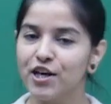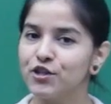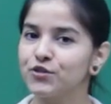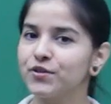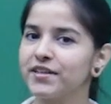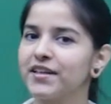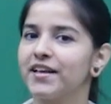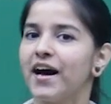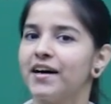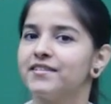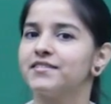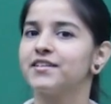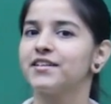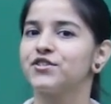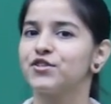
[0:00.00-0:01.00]
So in the
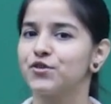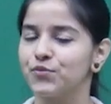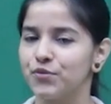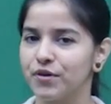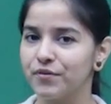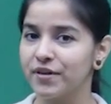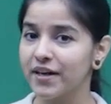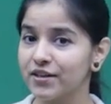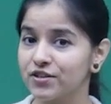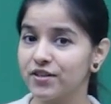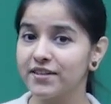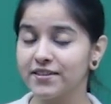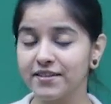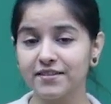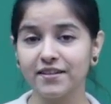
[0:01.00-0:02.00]
last session we were
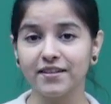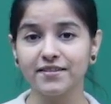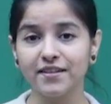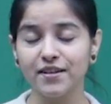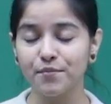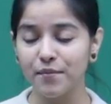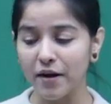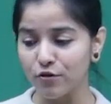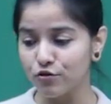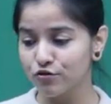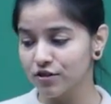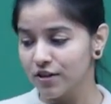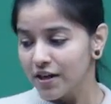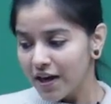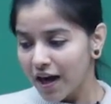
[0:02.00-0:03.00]
actually discussing
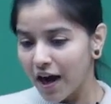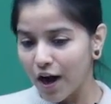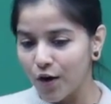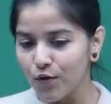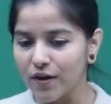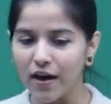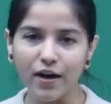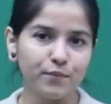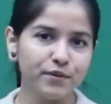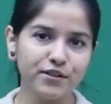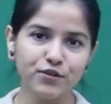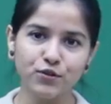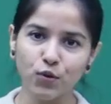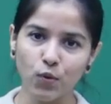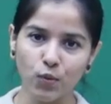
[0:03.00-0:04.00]
about how carbon is
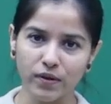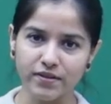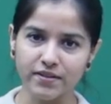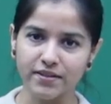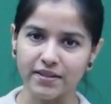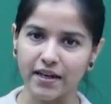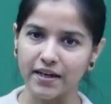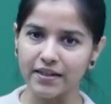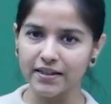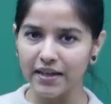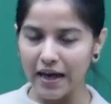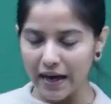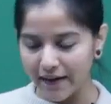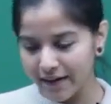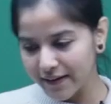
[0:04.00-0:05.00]
so versatile
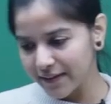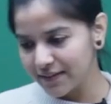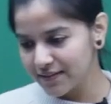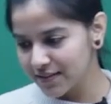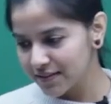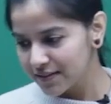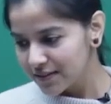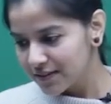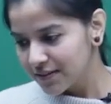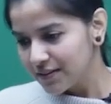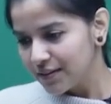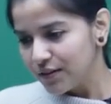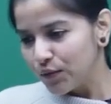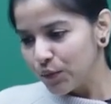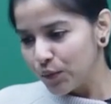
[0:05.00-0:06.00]
and
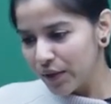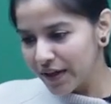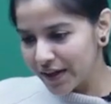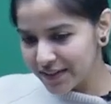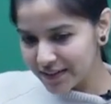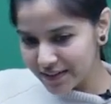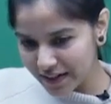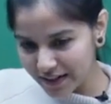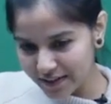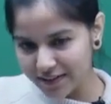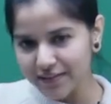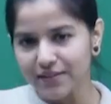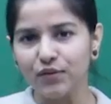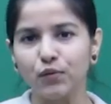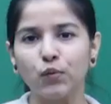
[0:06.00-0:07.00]
we had
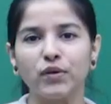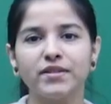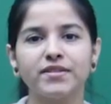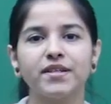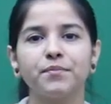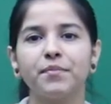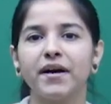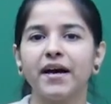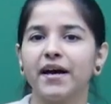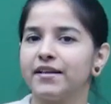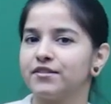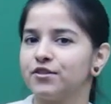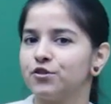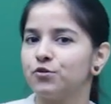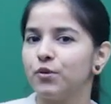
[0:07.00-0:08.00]
taken one step
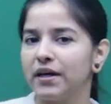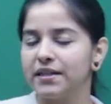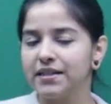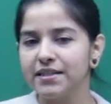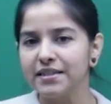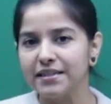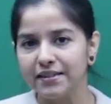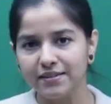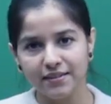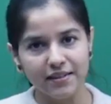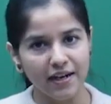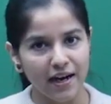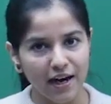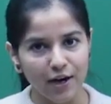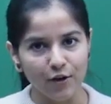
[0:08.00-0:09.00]
ahead to understand
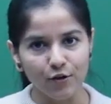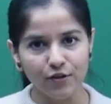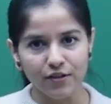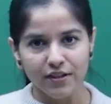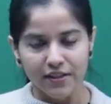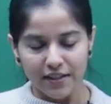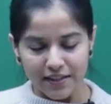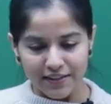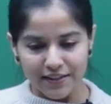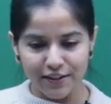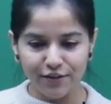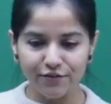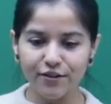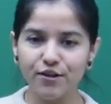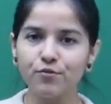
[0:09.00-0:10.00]
how the
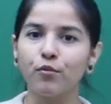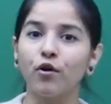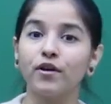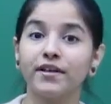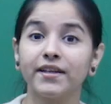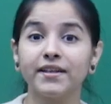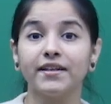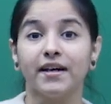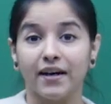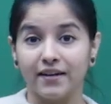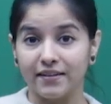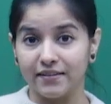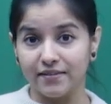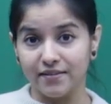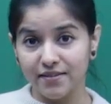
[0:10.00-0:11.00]
different bonding
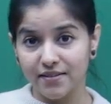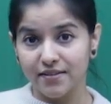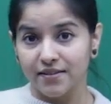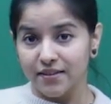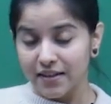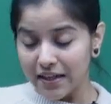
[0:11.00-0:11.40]
occurs